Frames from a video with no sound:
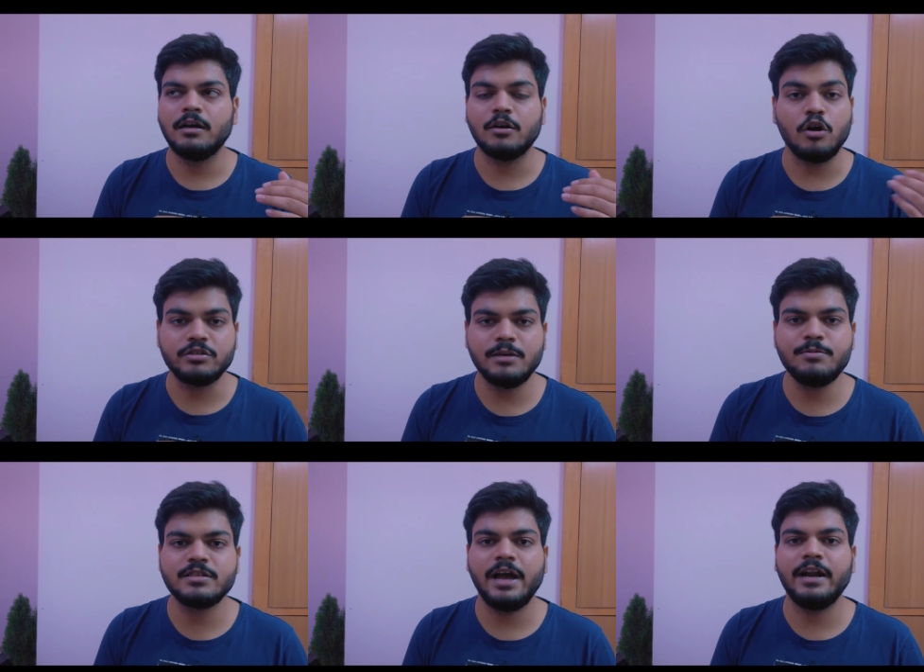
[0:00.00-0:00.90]

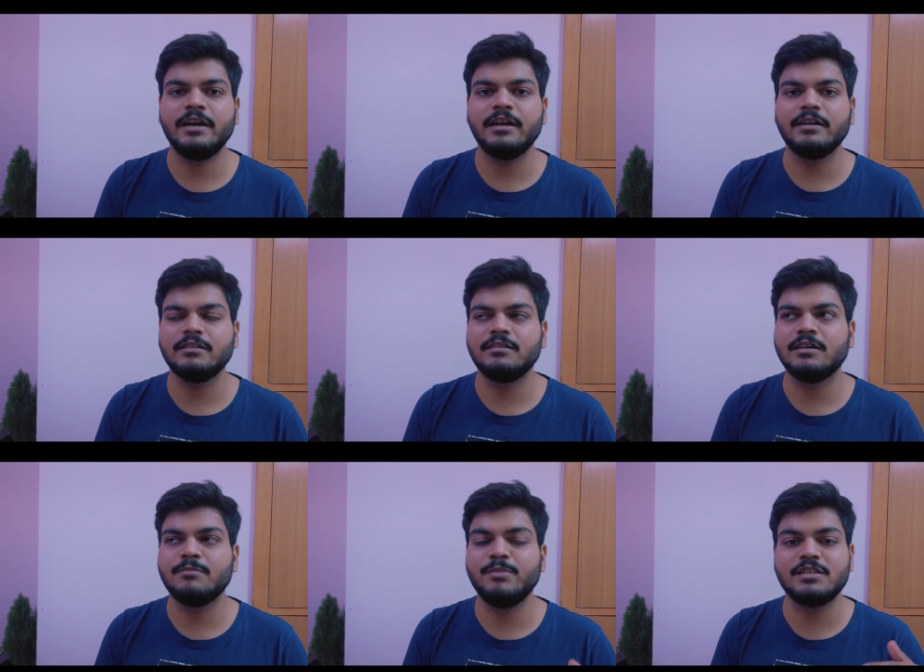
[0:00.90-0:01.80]
concepts and
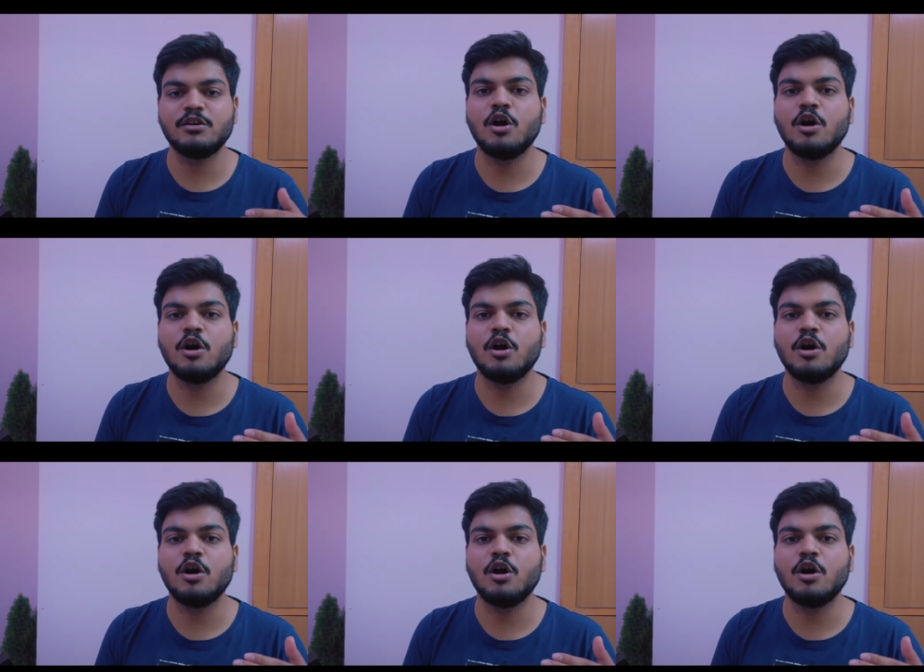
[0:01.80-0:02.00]
the basic